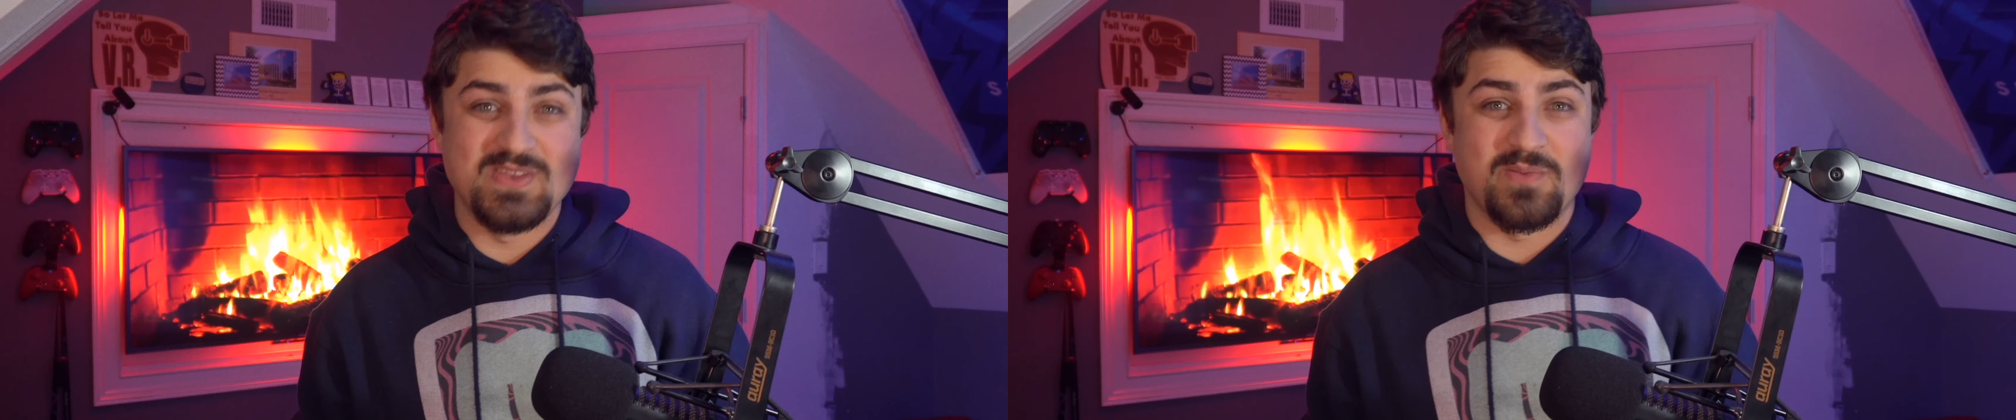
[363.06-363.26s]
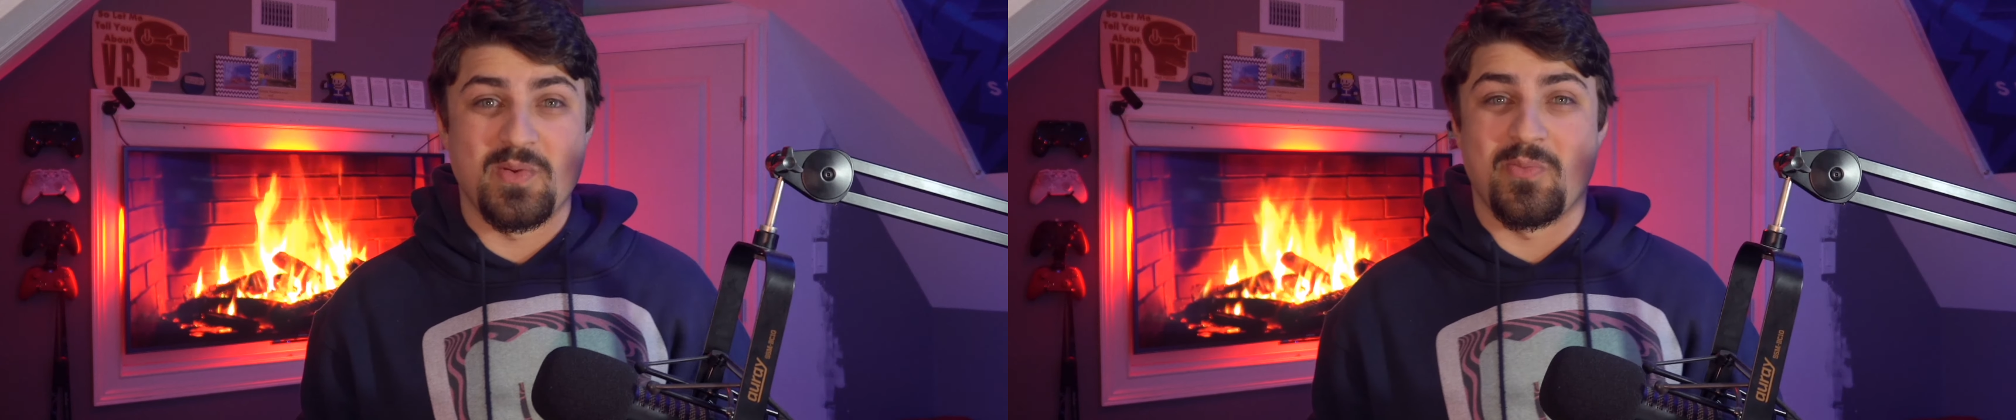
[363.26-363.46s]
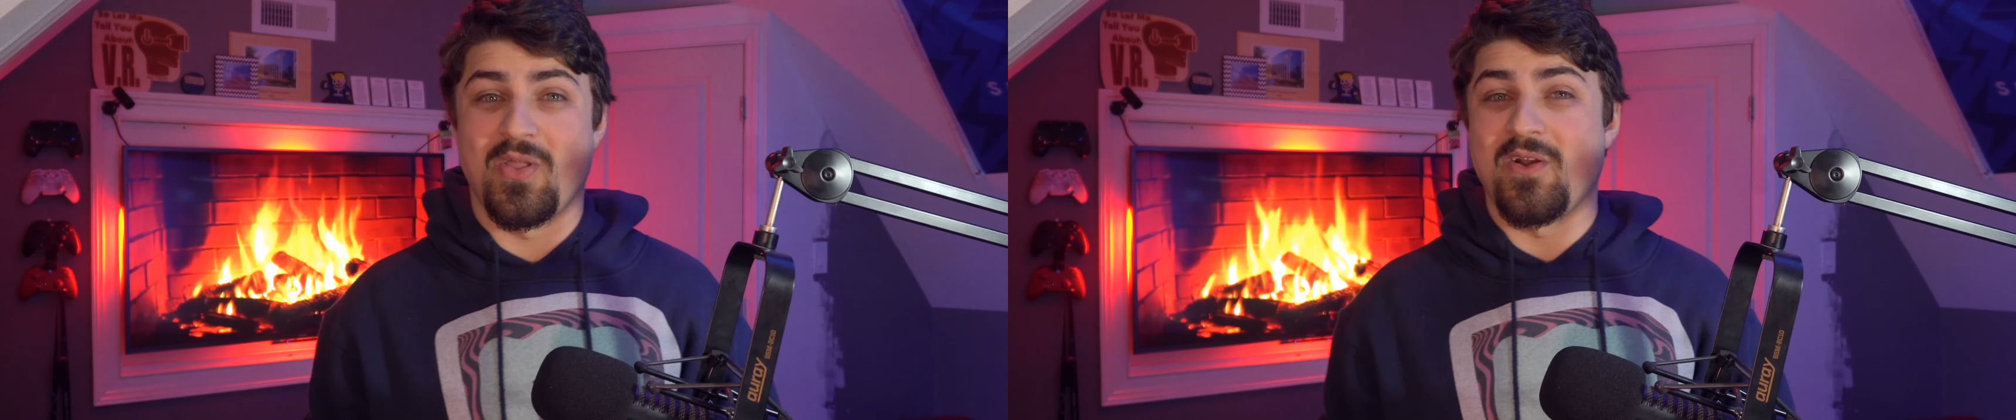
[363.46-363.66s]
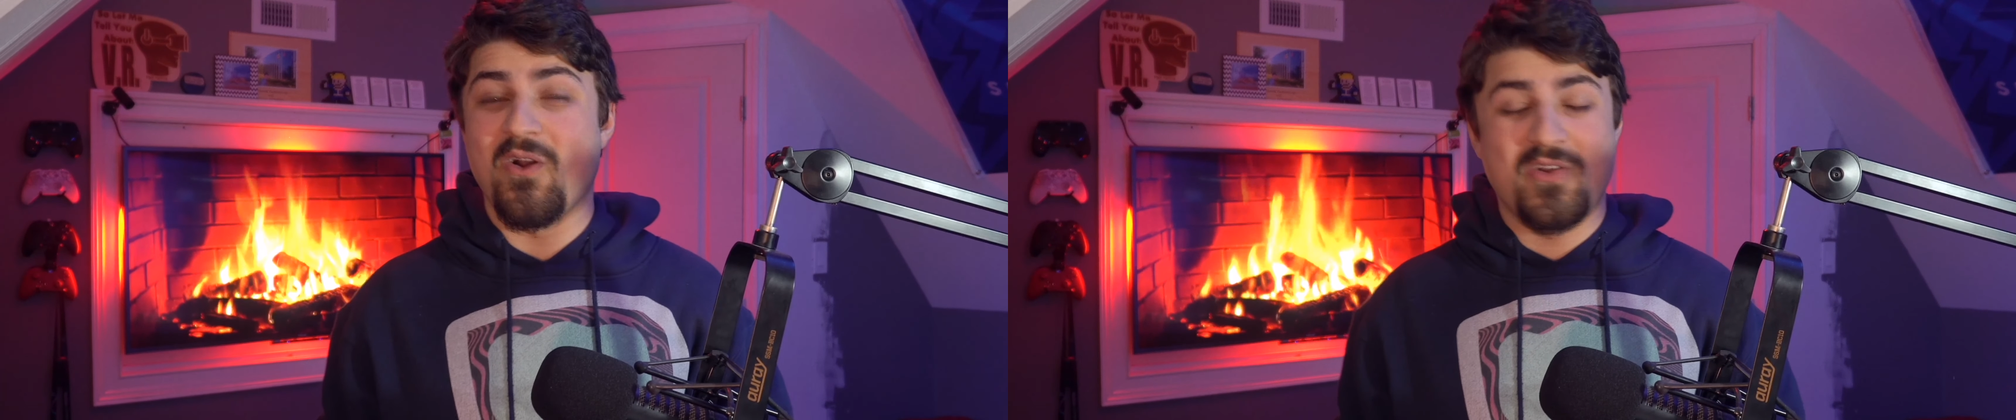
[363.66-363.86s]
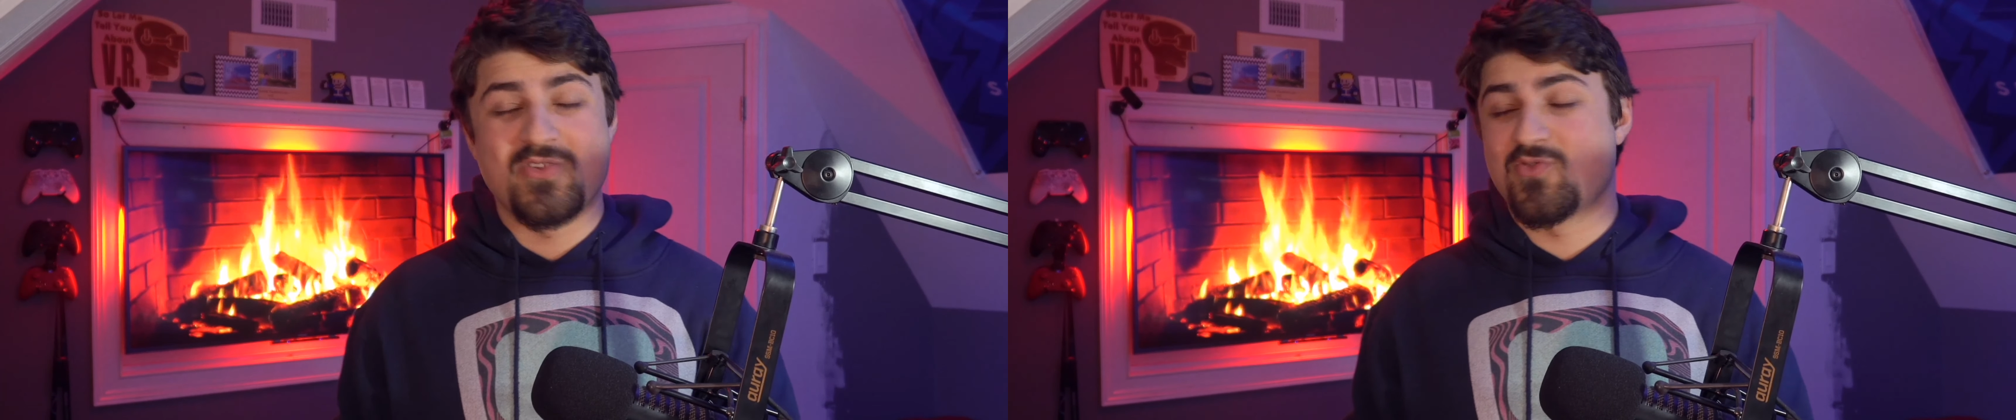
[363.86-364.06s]
your player
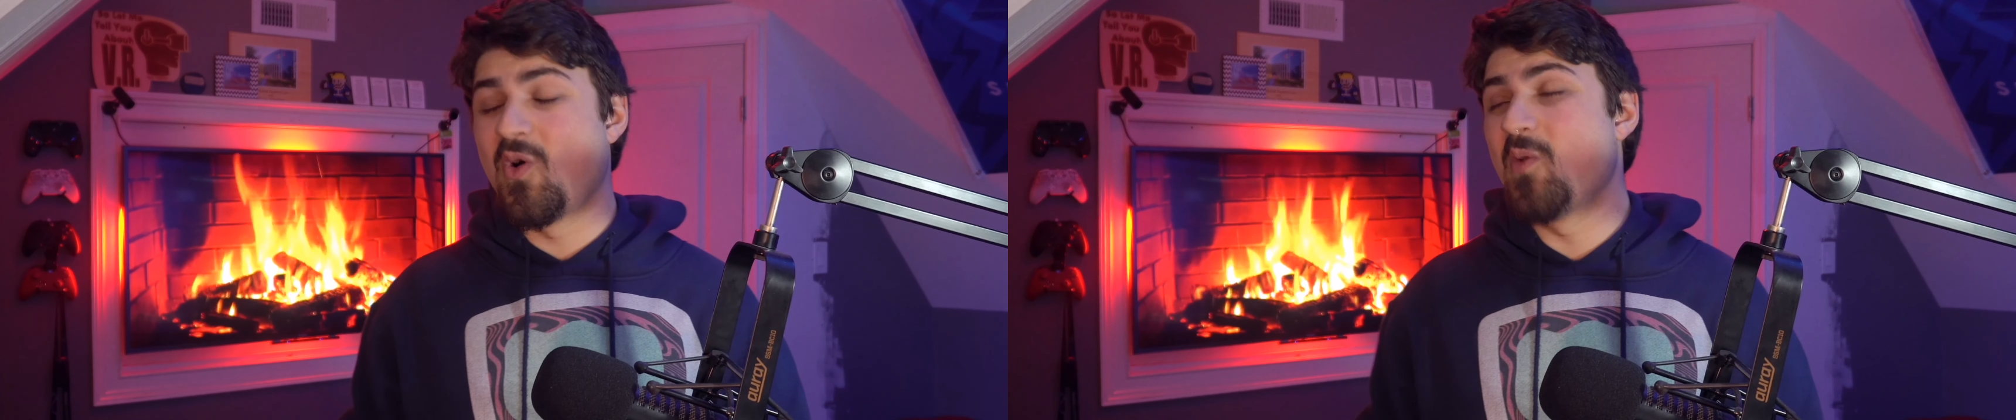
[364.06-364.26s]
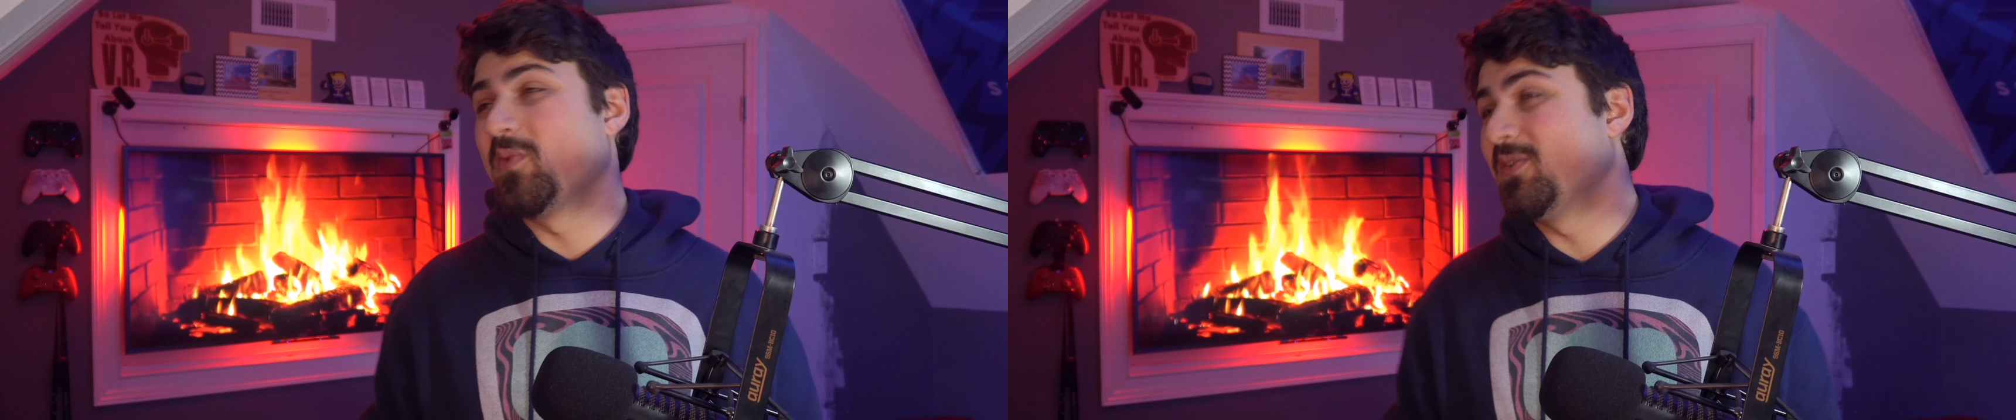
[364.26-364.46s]
uncontrollably,